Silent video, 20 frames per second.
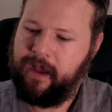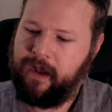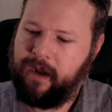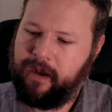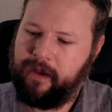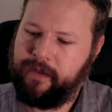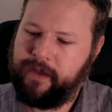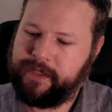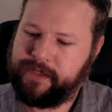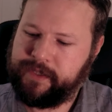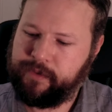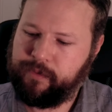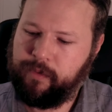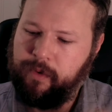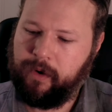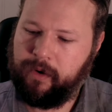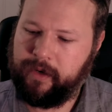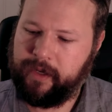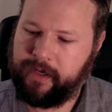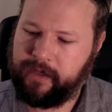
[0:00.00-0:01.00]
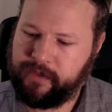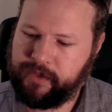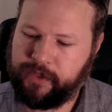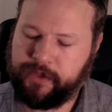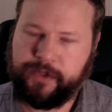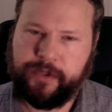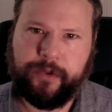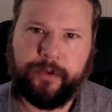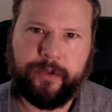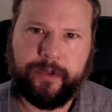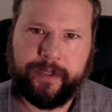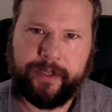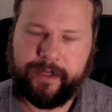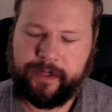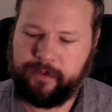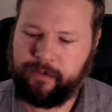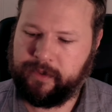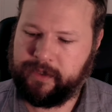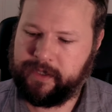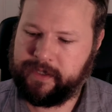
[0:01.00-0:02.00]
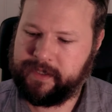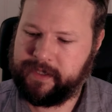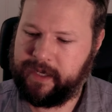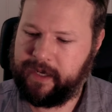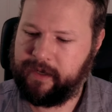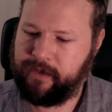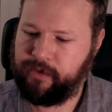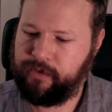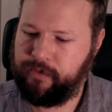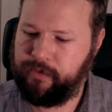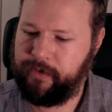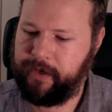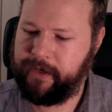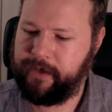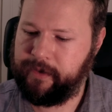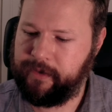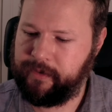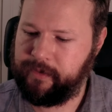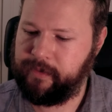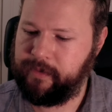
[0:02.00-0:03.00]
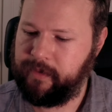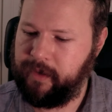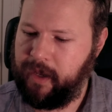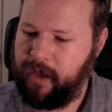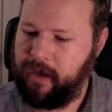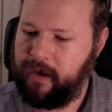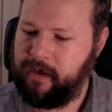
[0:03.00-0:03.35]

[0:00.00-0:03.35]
it's a quoting Tertullian, which is saying, credo,